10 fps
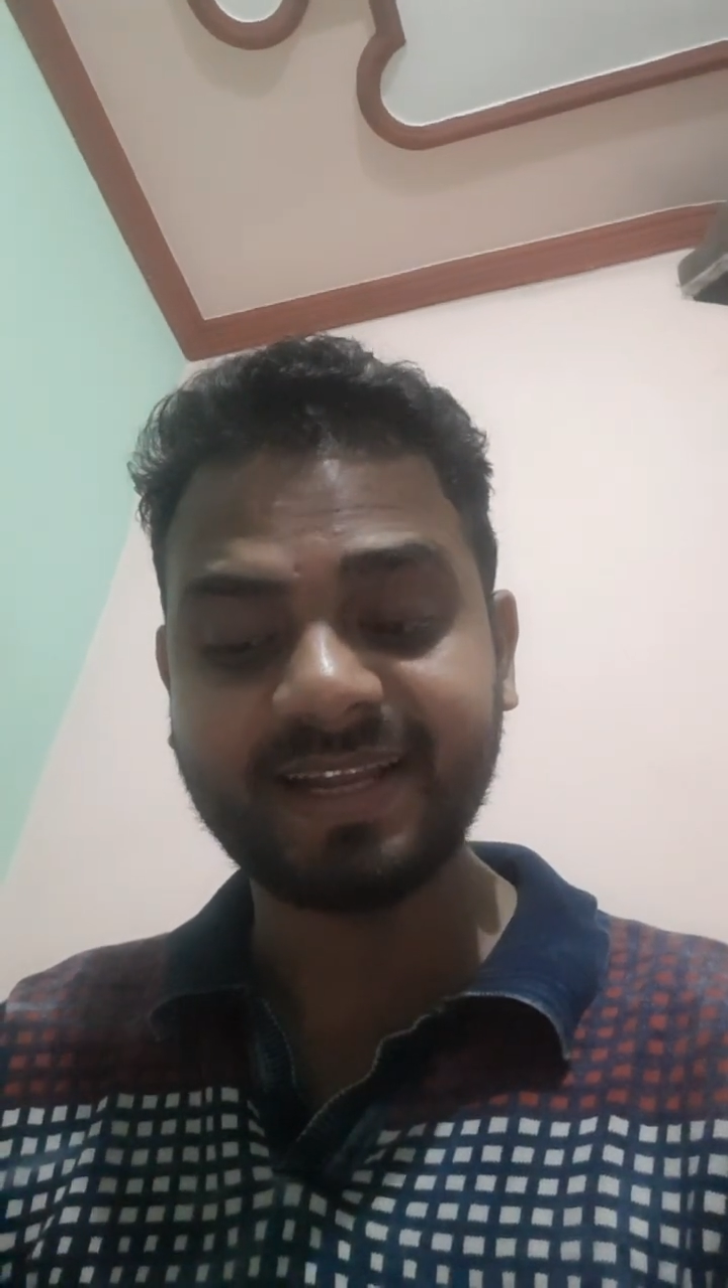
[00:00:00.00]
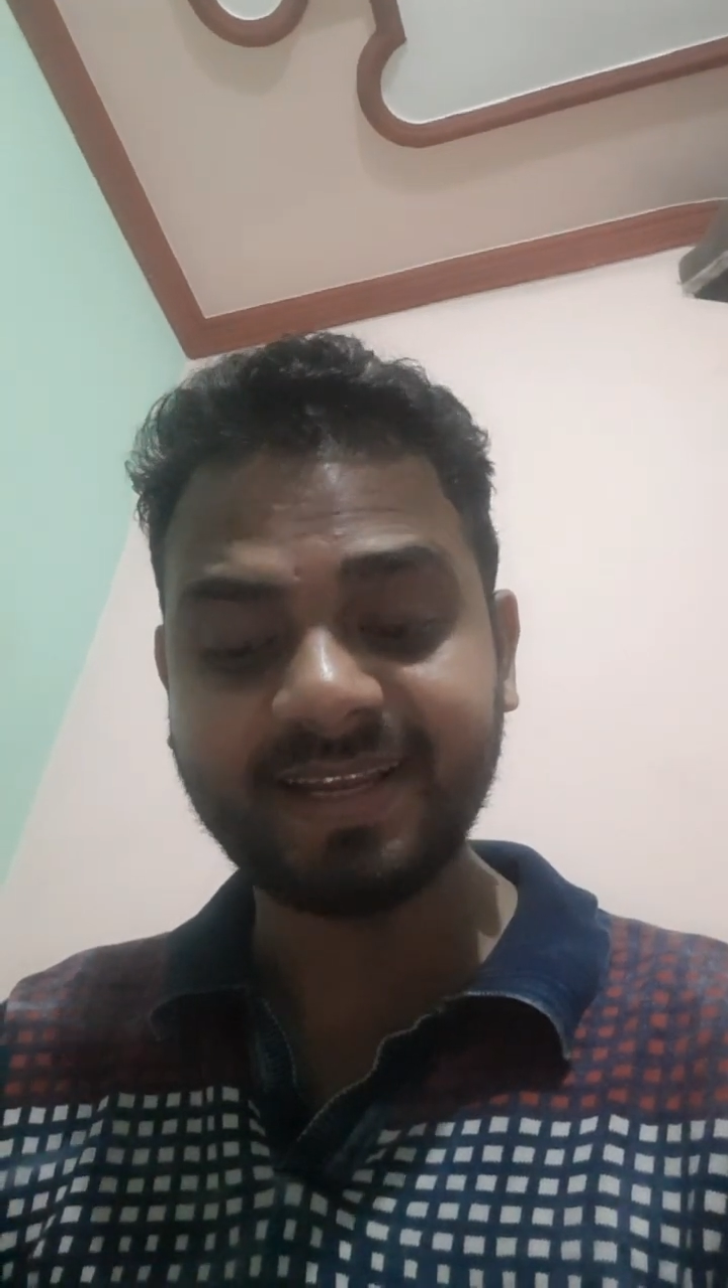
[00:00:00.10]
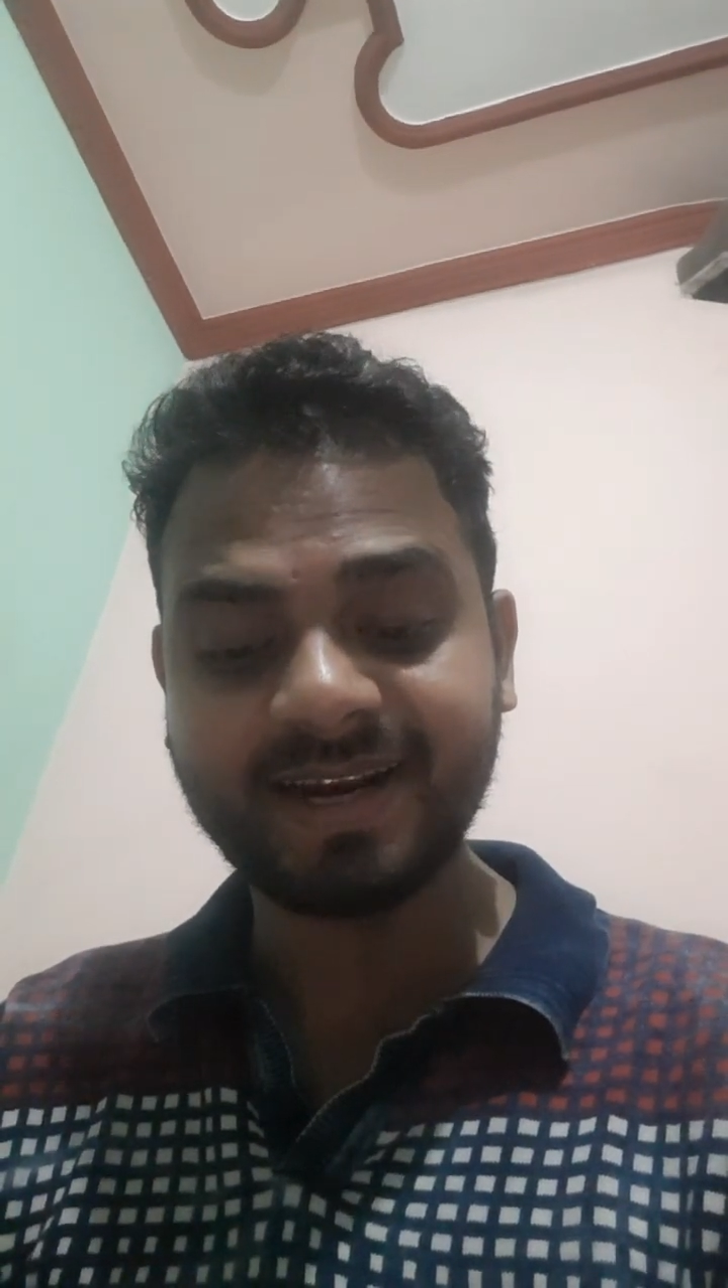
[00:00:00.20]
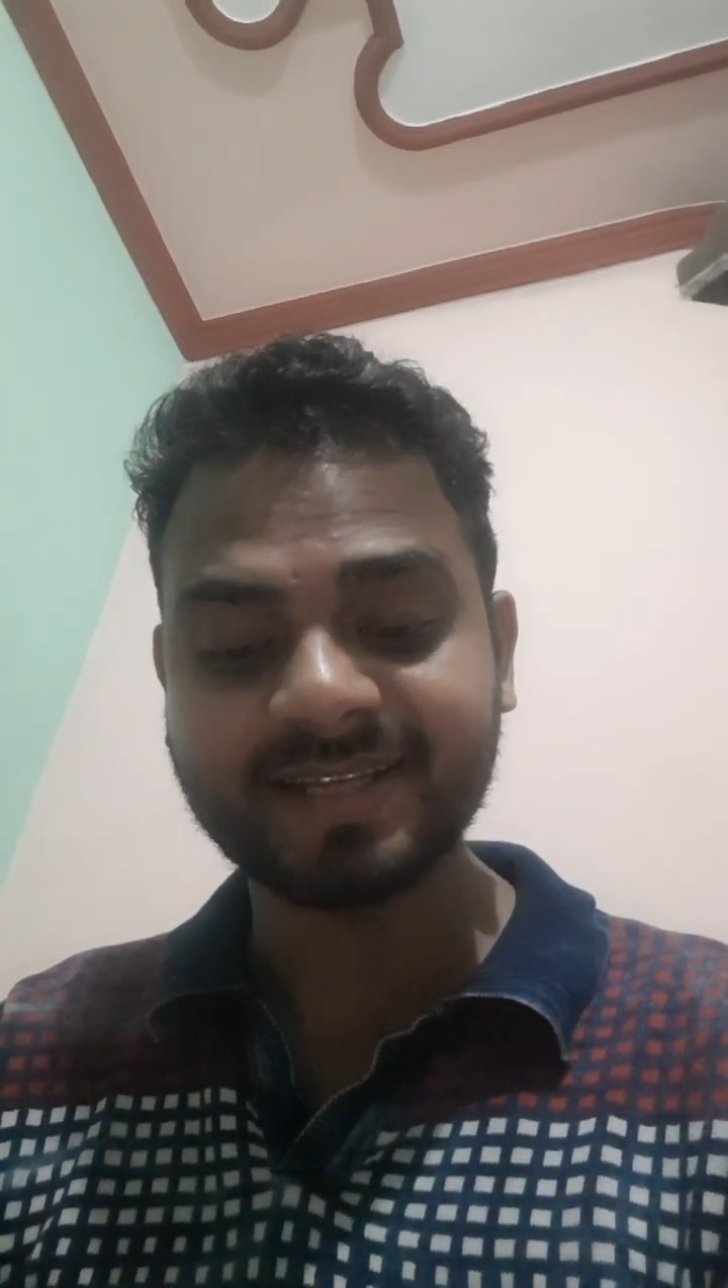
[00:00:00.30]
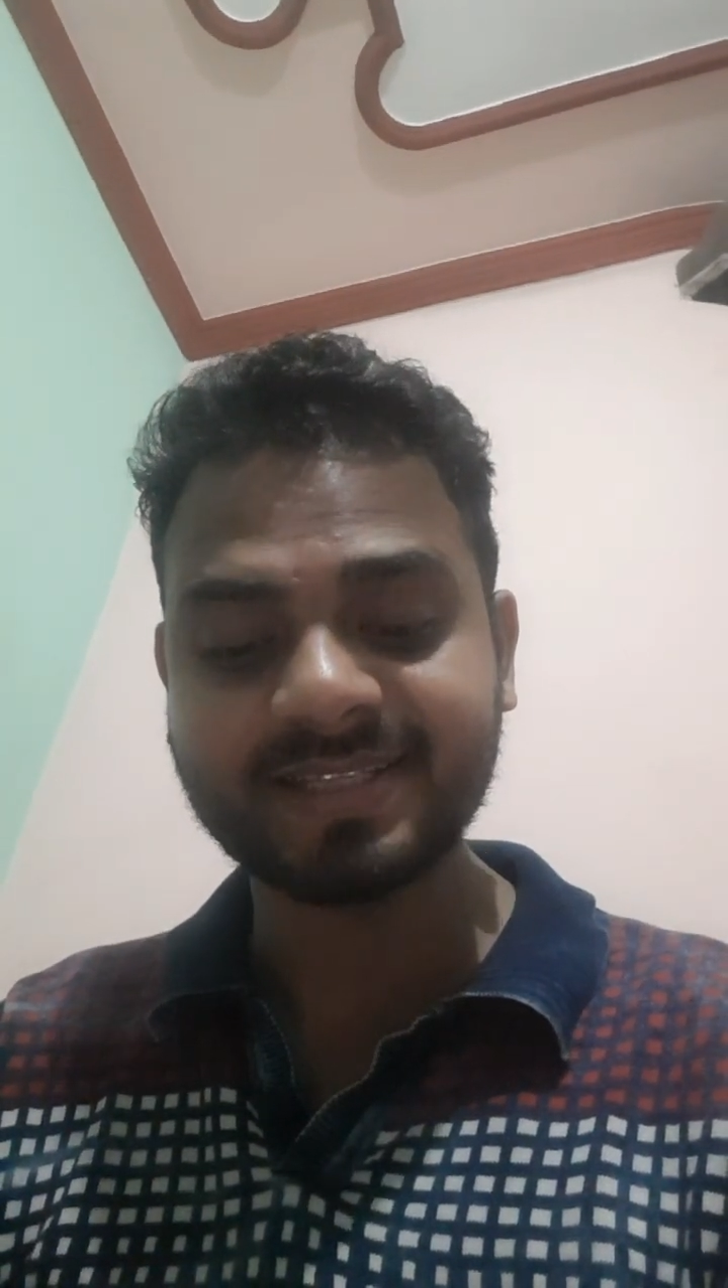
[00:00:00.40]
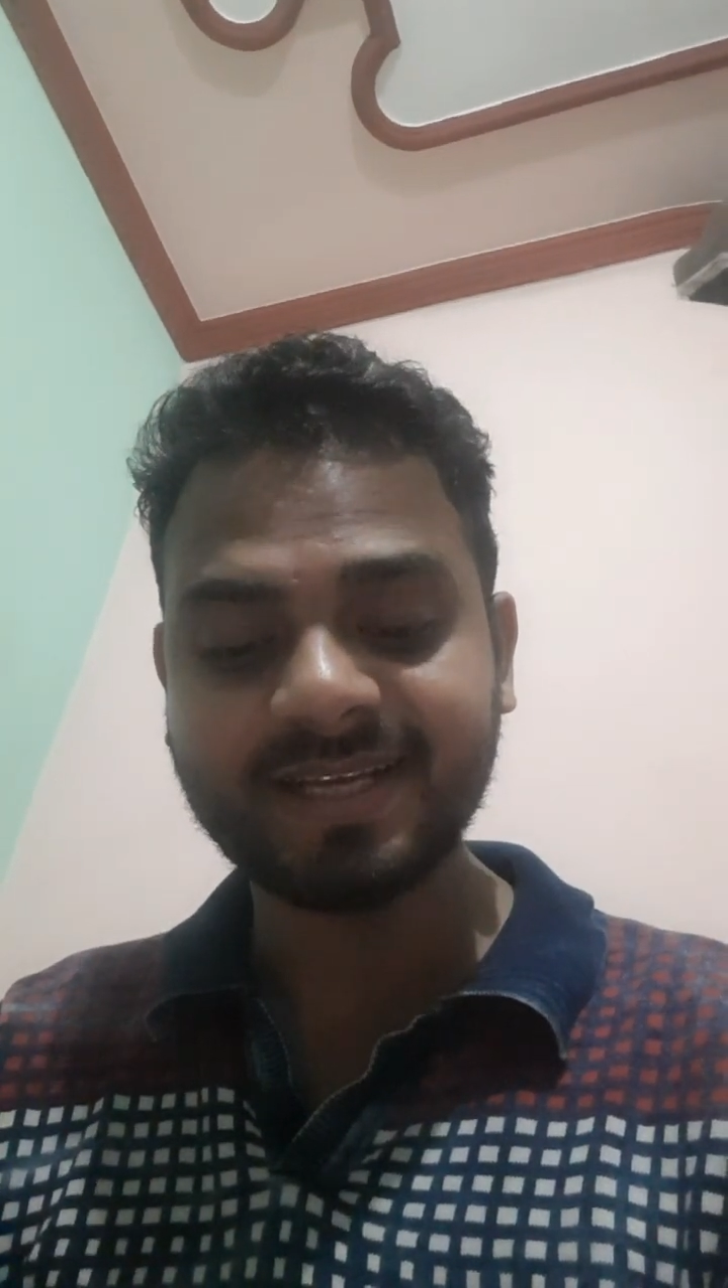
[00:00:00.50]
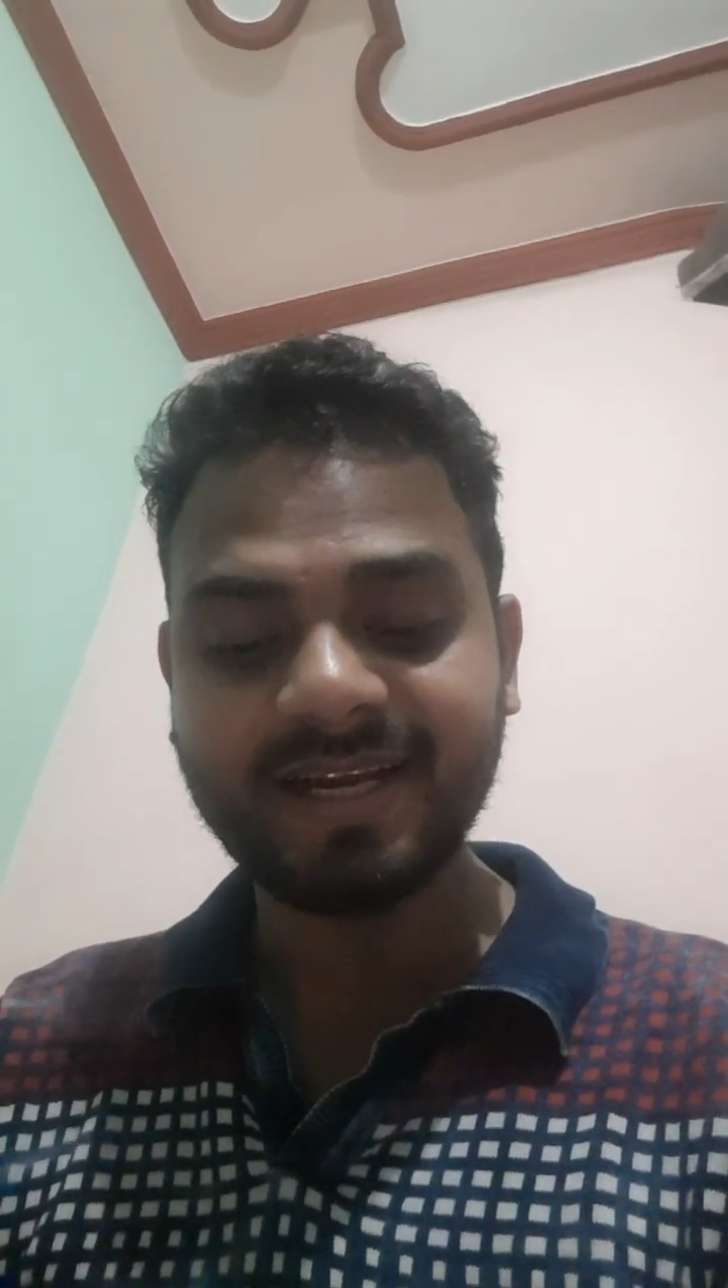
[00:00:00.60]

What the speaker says: years,